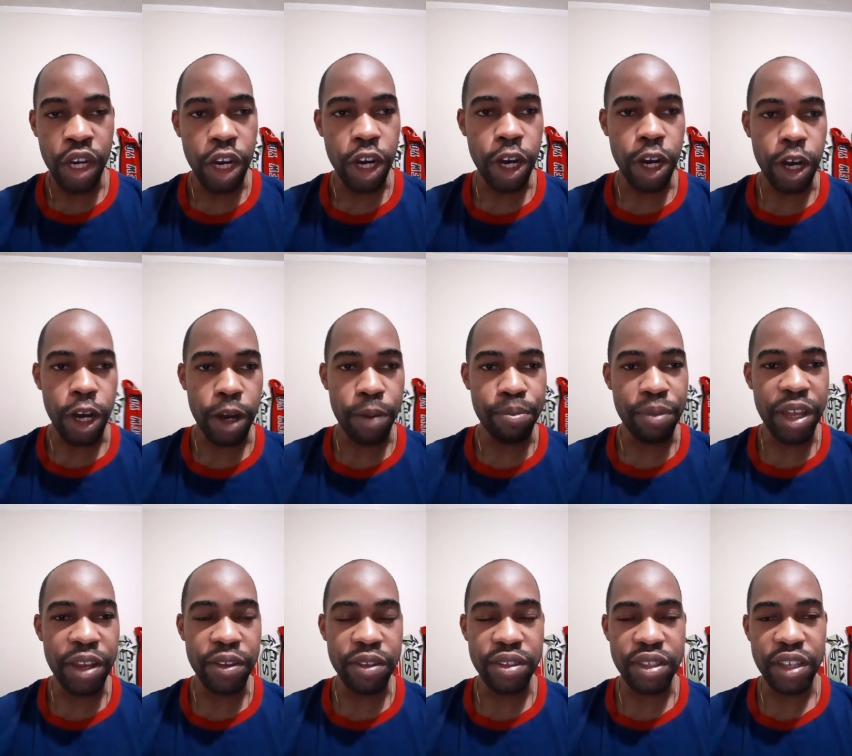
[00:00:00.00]
Um,
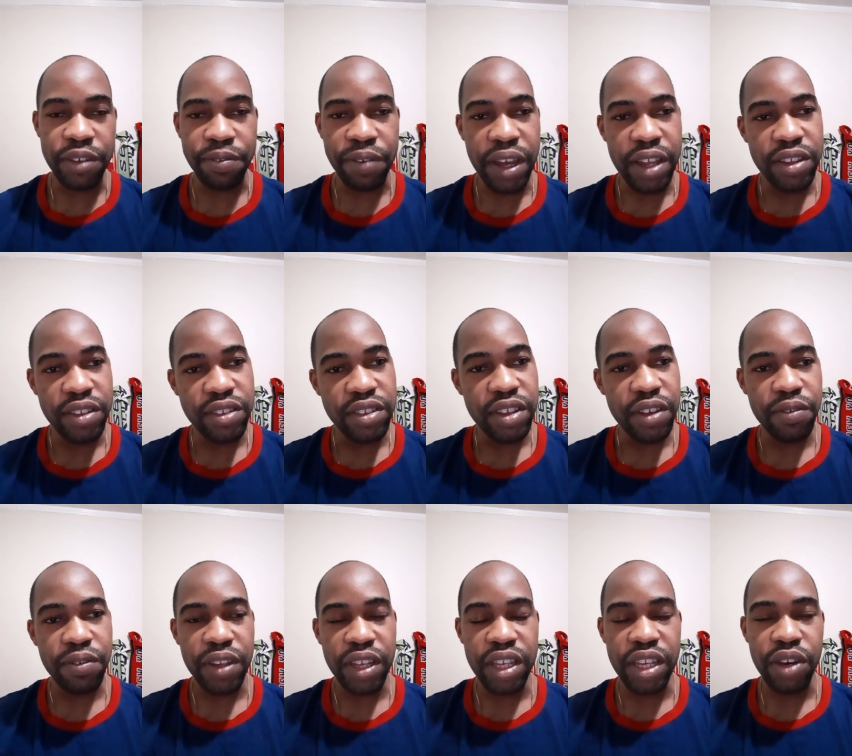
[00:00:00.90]
mid
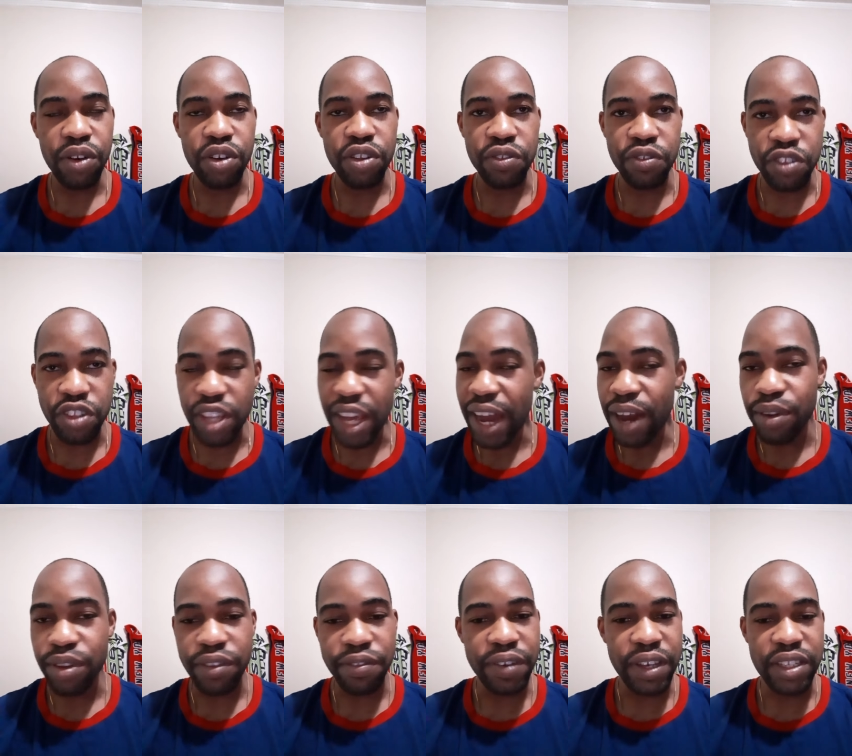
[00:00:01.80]
defensively, there was
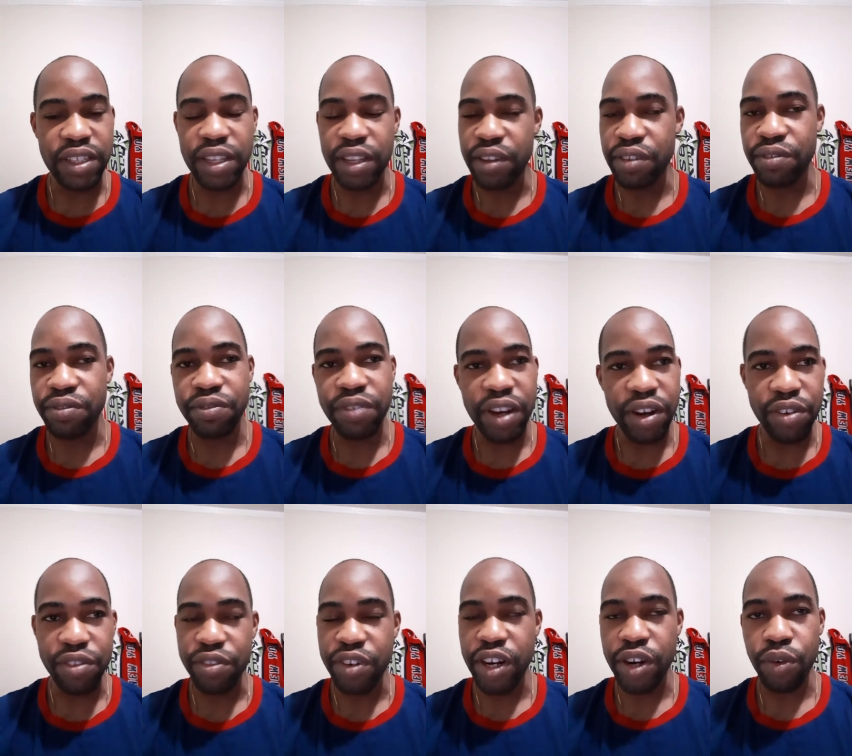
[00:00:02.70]
sound defensively,
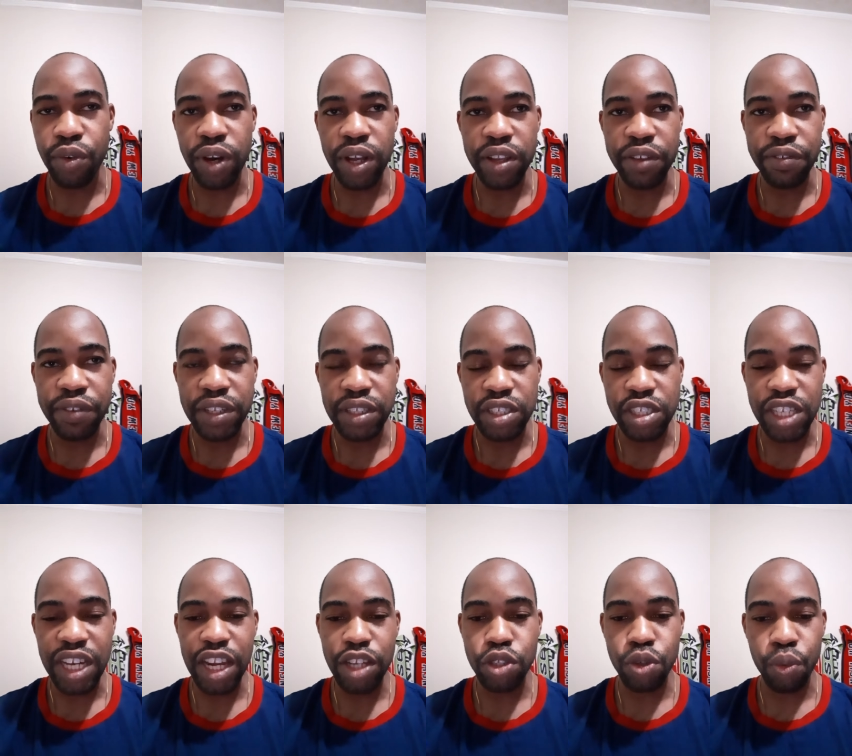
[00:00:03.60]
very very well defense.
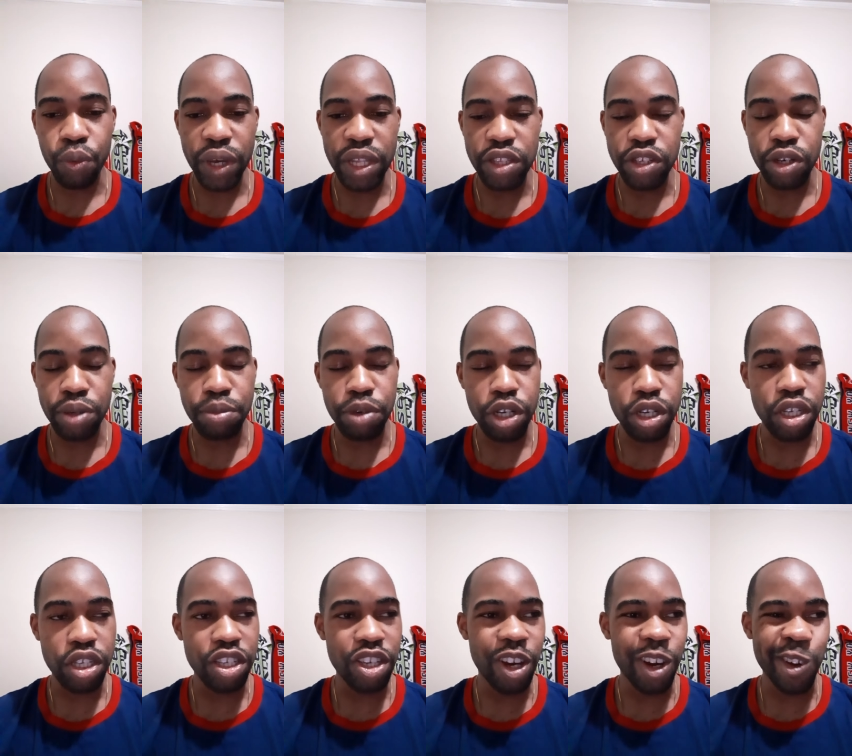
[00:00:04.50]
Shout out to Winter, brother,
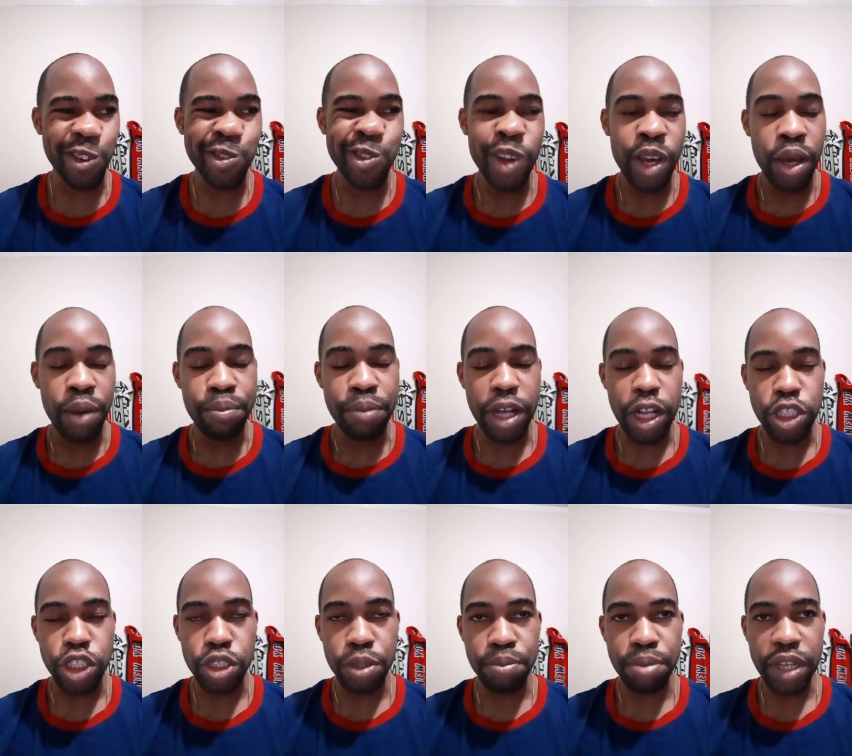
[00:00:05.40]
young
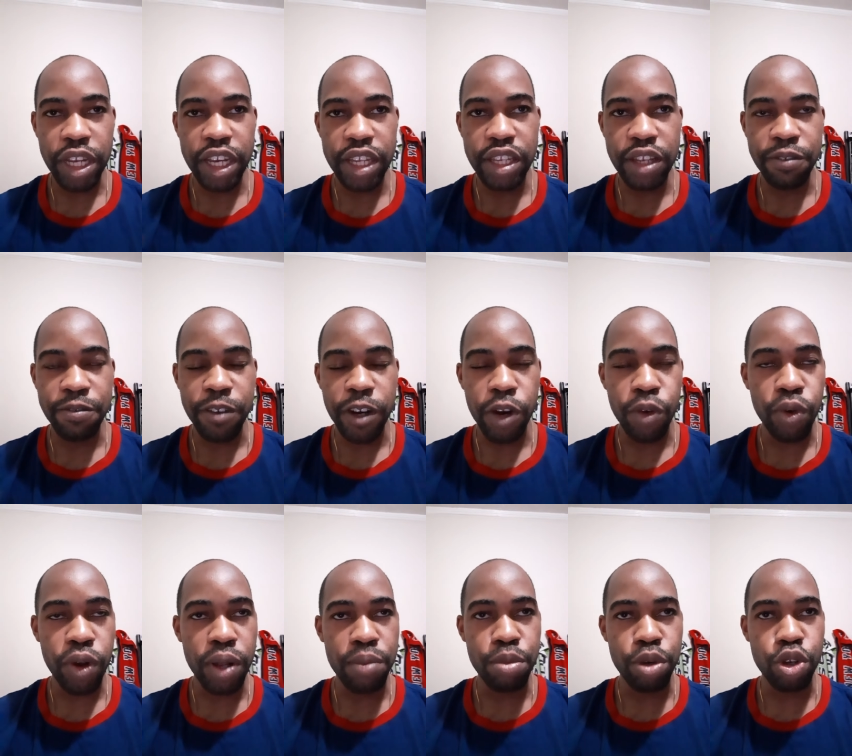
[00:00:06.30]
Belgium player did very
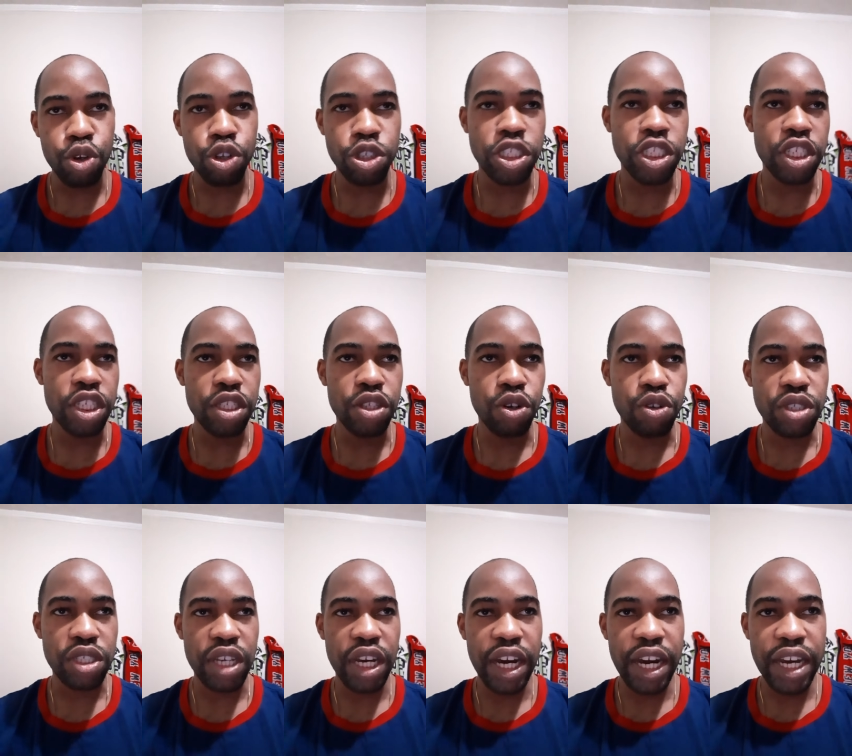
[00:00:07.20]
well. Bonucci,
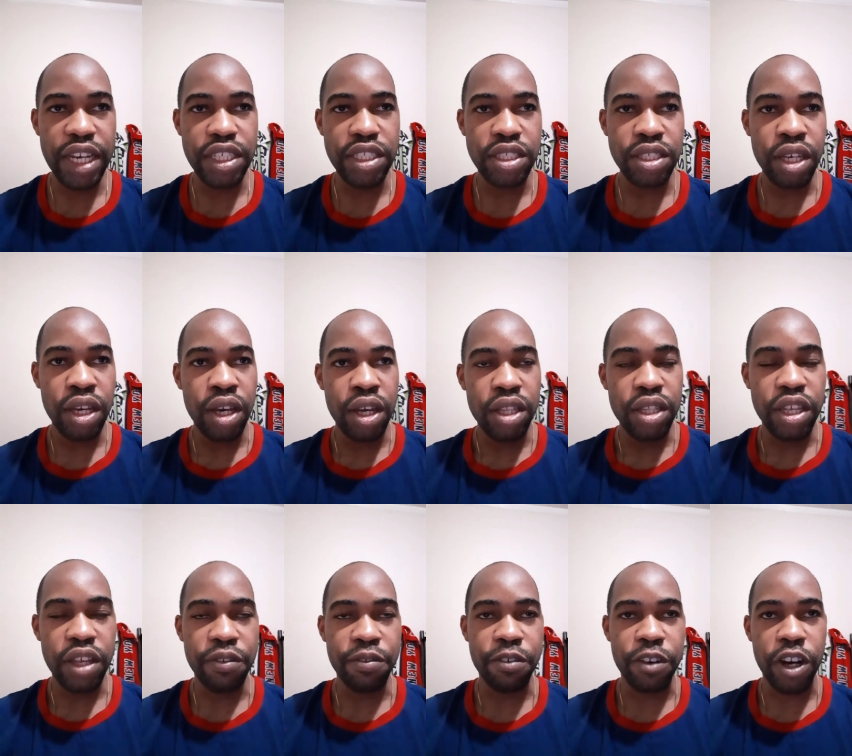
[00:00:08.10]
those guys
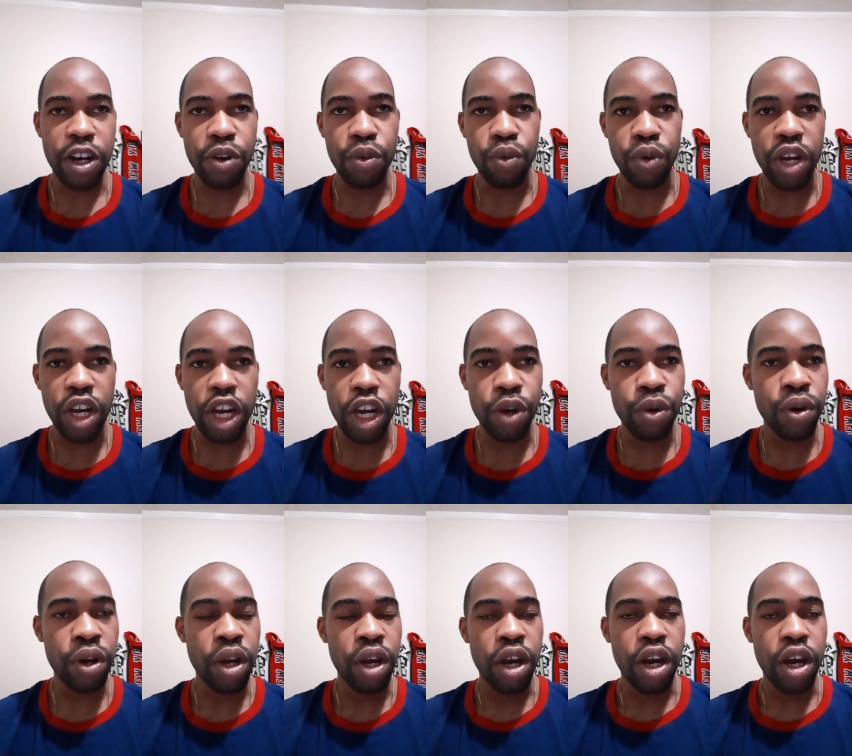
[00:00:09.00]
did very well.